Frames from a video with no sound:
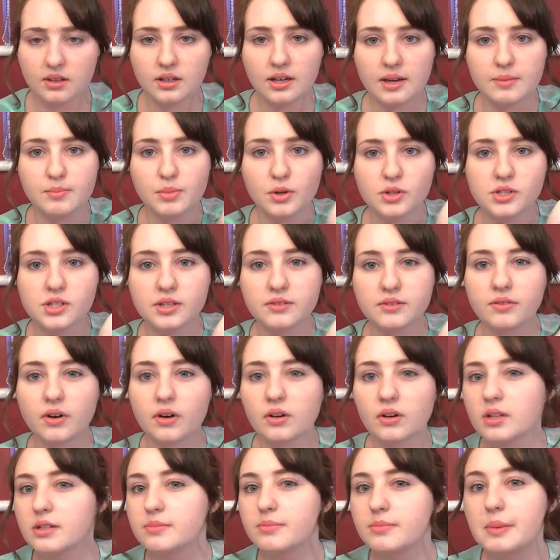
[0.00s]
embossing
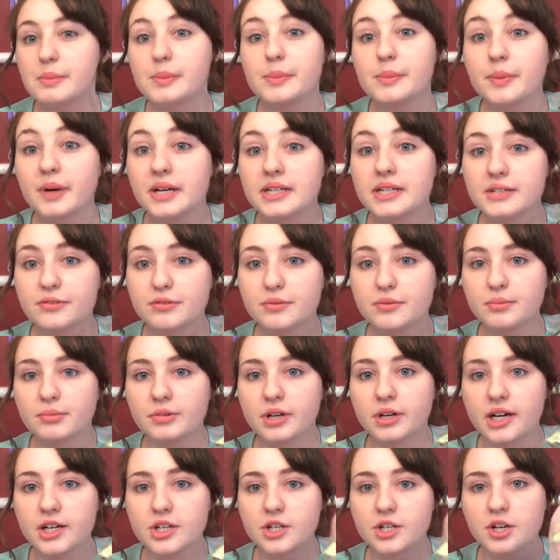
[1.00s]
folders, maybe by a different
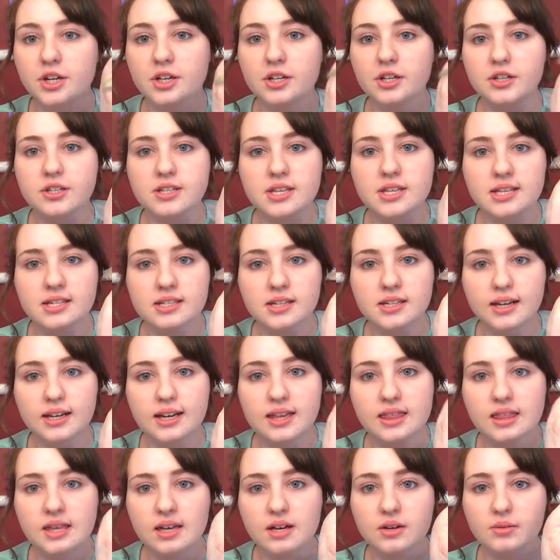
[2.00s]
brand, you can use a slightly
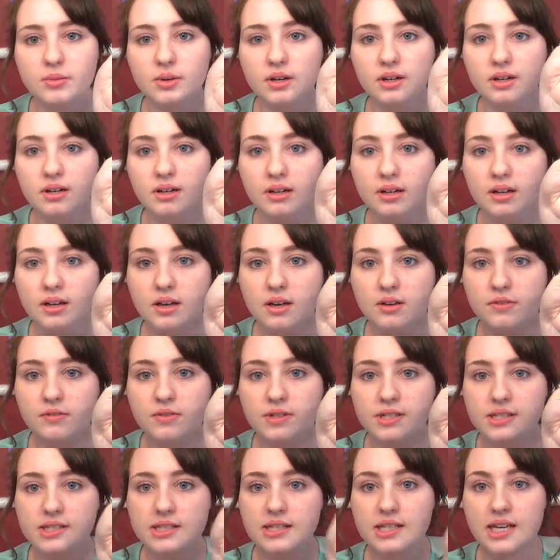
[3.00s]
thicker one for
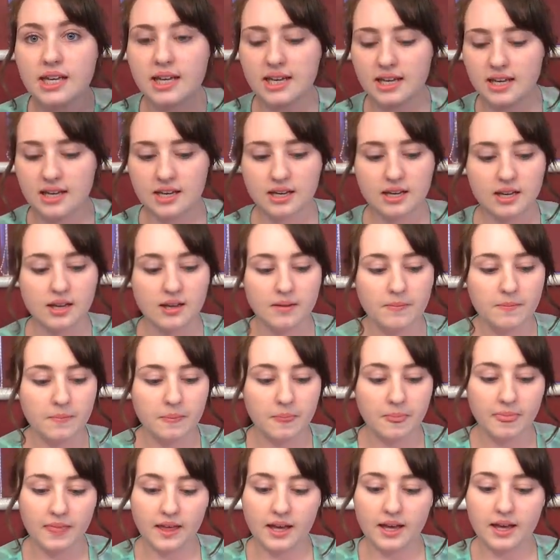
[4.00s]
C.
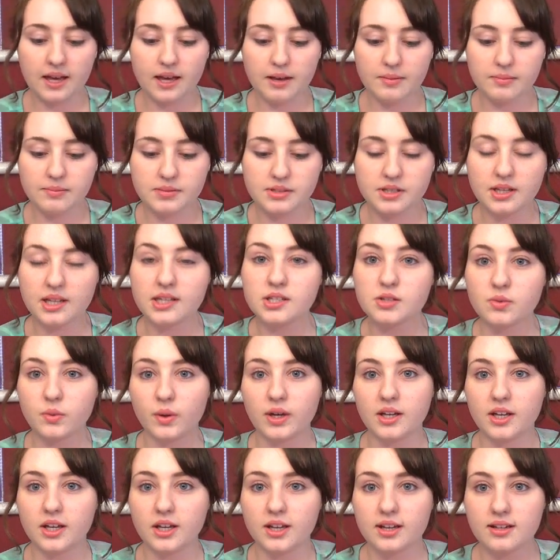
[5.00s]
So that's
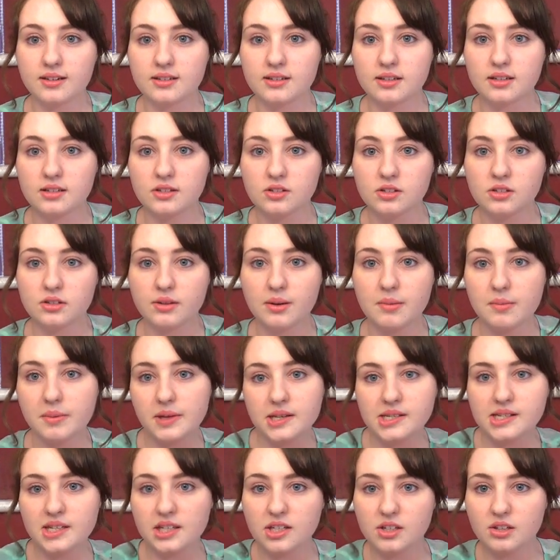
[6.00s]
quite good. It
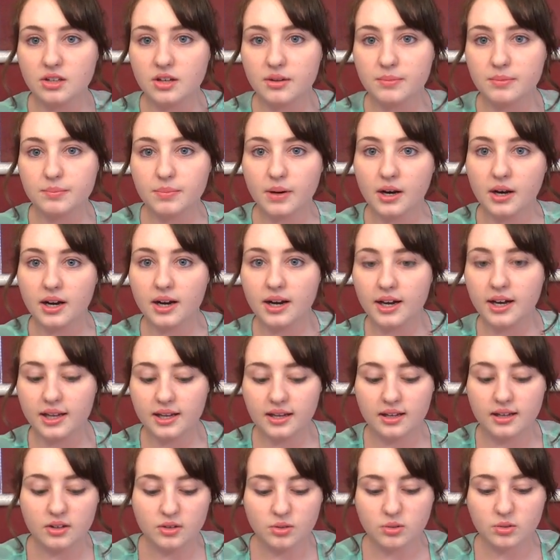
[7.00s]
means that you can buy
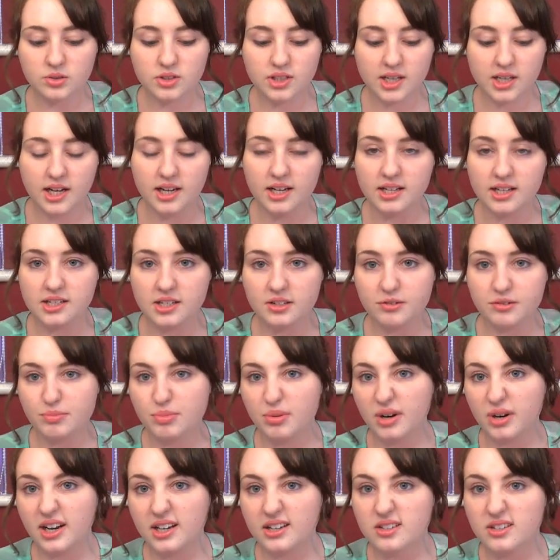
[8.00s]
alternative
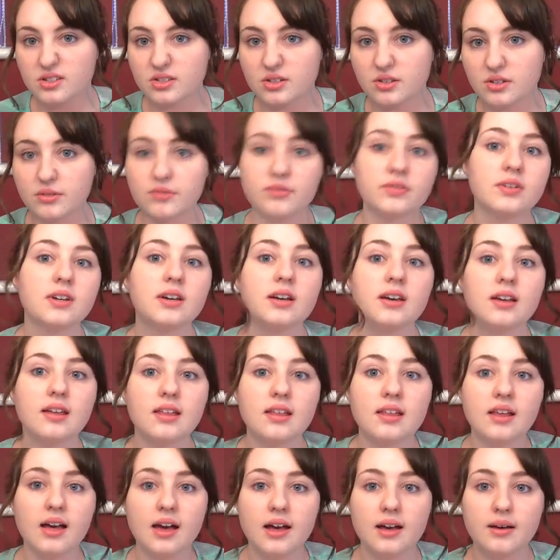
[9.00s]
brands of
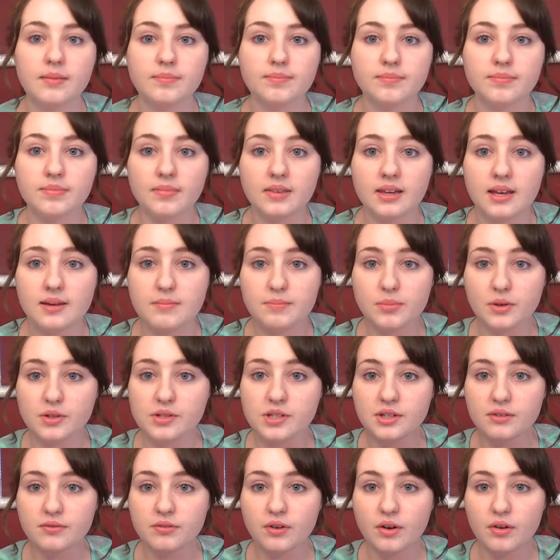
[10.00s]

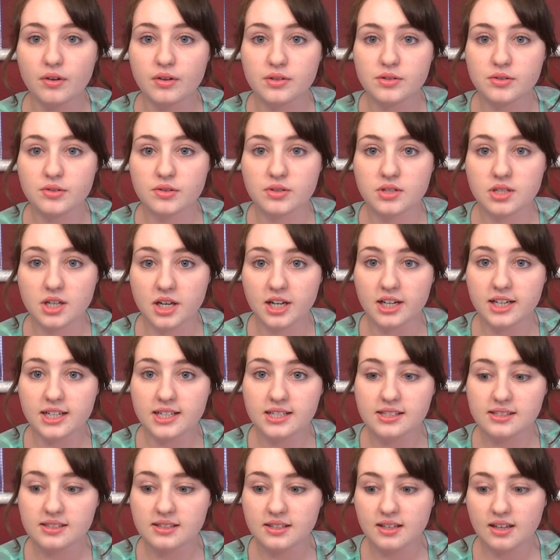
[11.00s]
embossing folders or
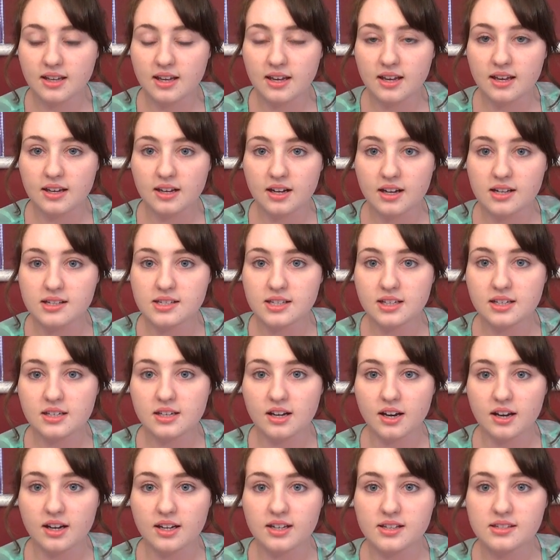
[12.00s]
dies, cutting
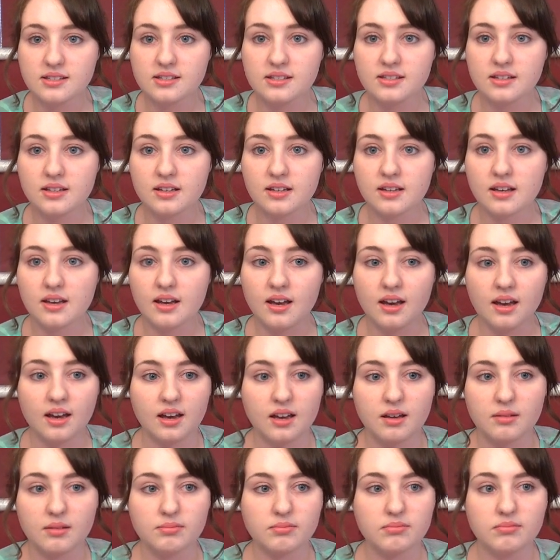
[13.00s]
dies.
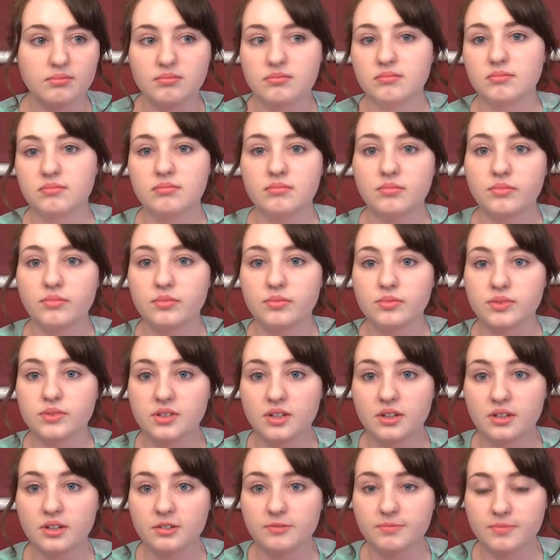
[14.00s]

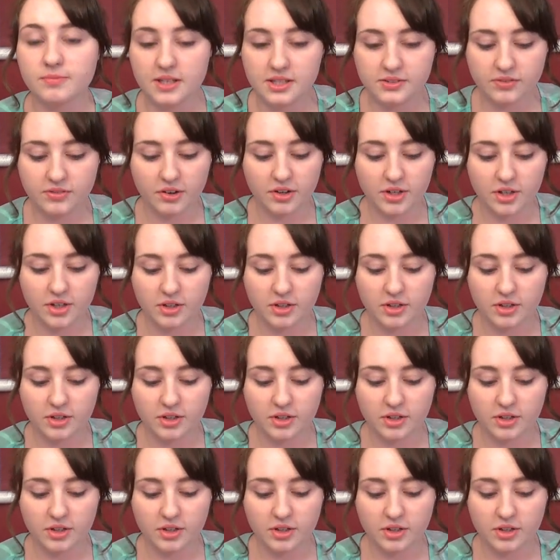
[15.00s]
So it's very